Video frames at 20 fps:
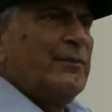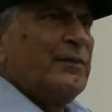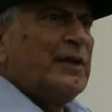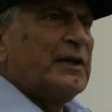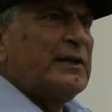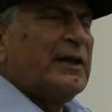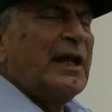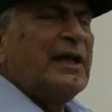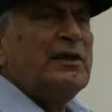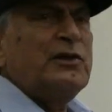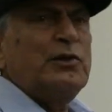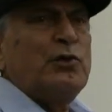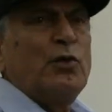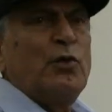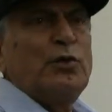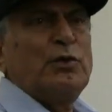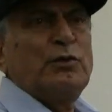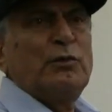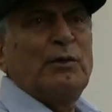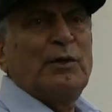The tenth
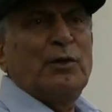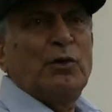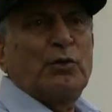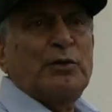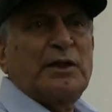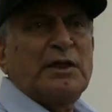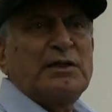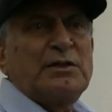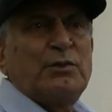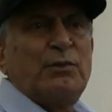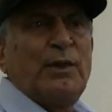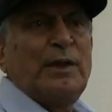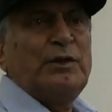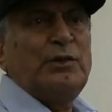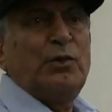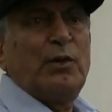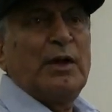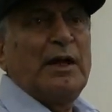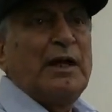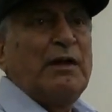door you will notice when
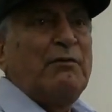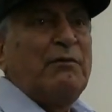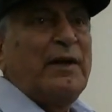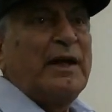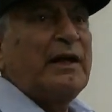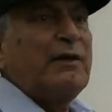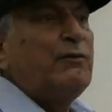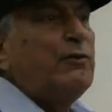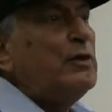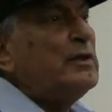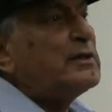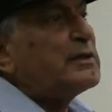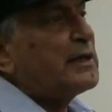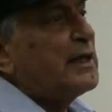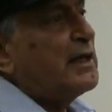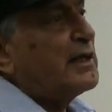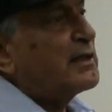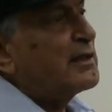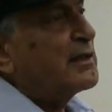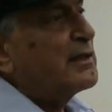you are in a wakeful
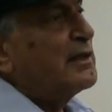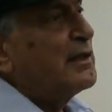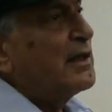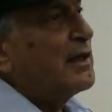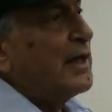state,